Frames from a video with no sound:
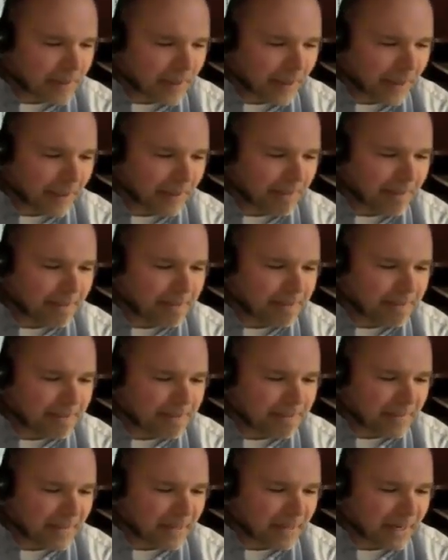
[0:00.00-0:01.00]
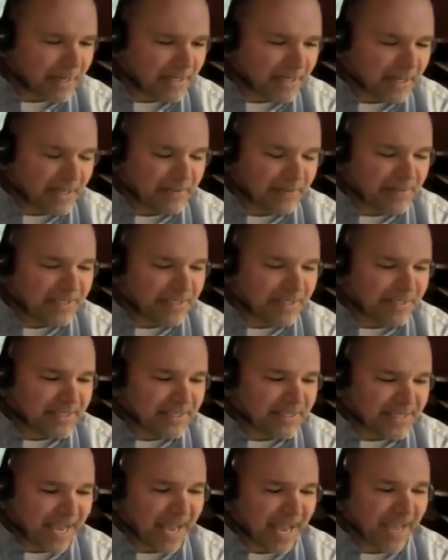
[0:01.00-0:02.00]
Um, I kind of did a
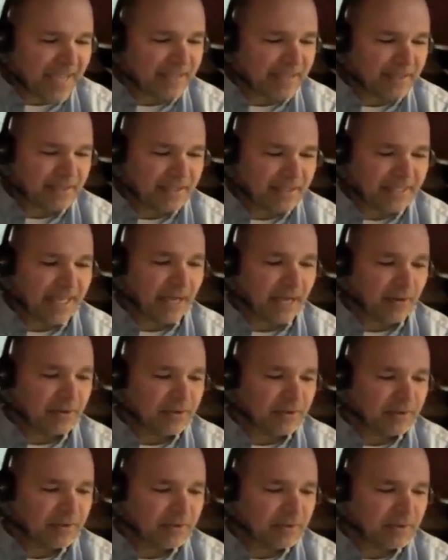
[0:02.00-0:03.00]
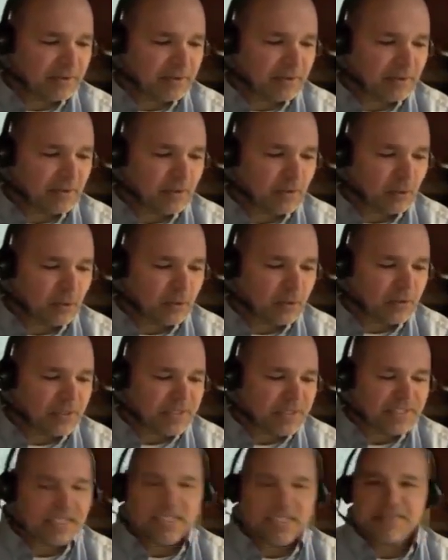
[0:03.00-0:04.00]
tag cloud or
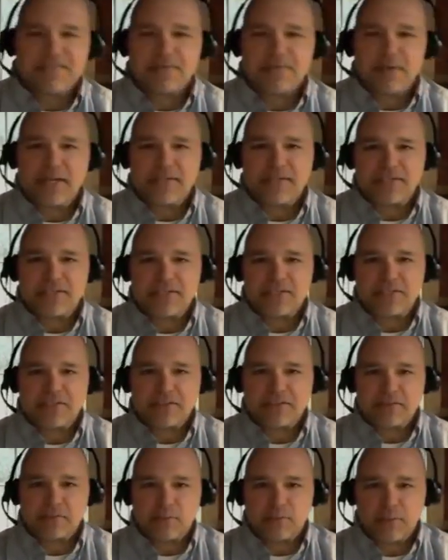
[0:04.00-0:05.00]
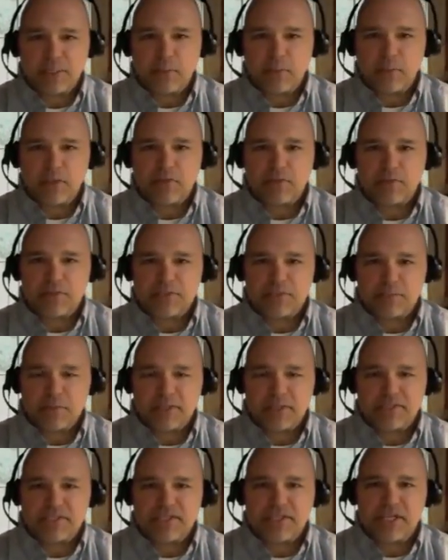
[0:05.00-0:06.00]
his key phrases when I went over his
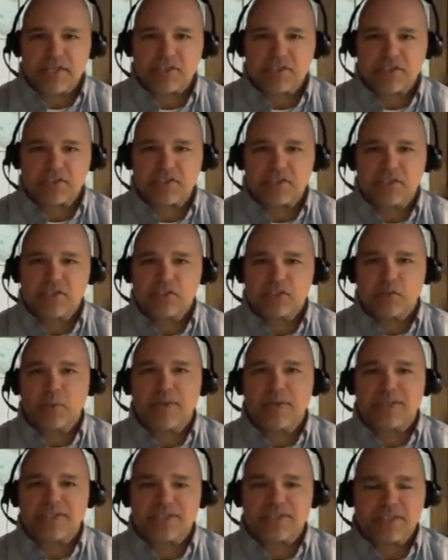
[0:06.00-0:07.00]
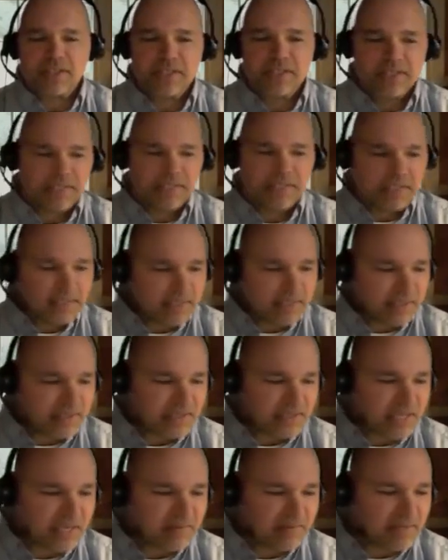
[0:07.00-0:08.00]
presentation twice. It's
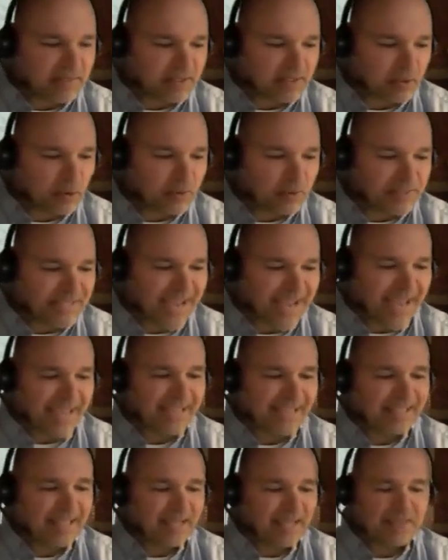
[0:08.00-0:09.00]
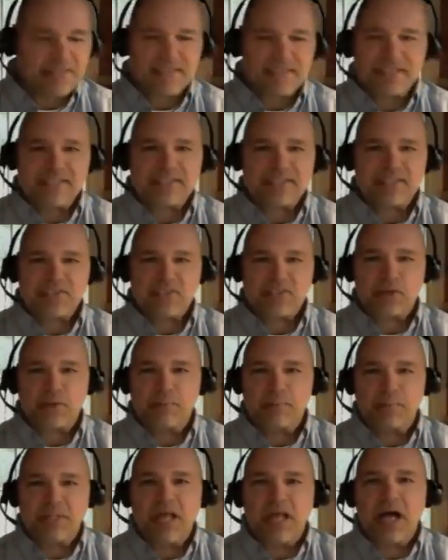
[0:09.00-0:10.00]
kind of like the old tag clouds that existed on
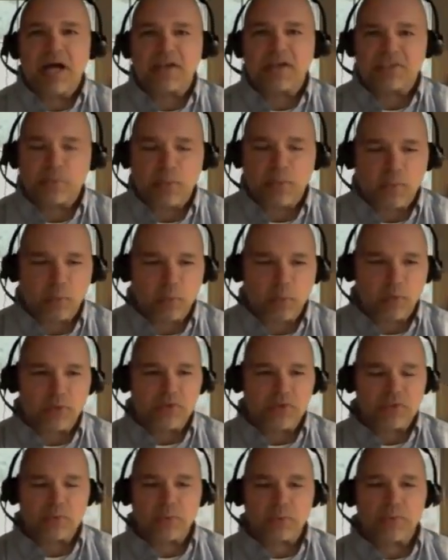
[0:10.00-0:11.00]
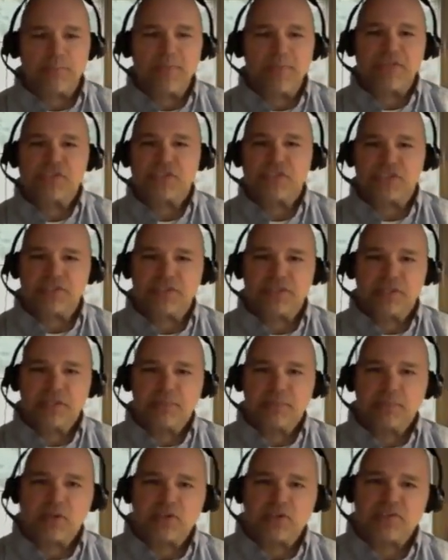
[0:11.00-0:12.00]
blogs, what words were mentioned
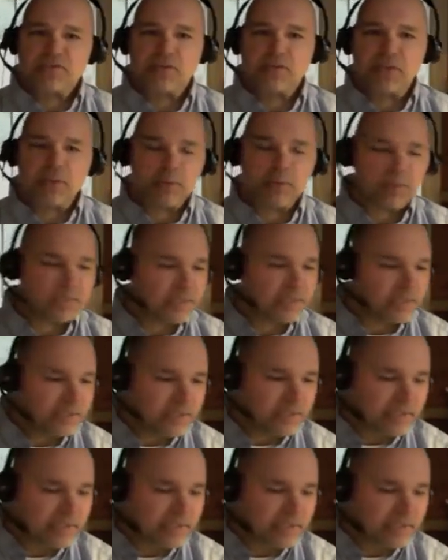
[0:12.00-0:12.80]
most frequently.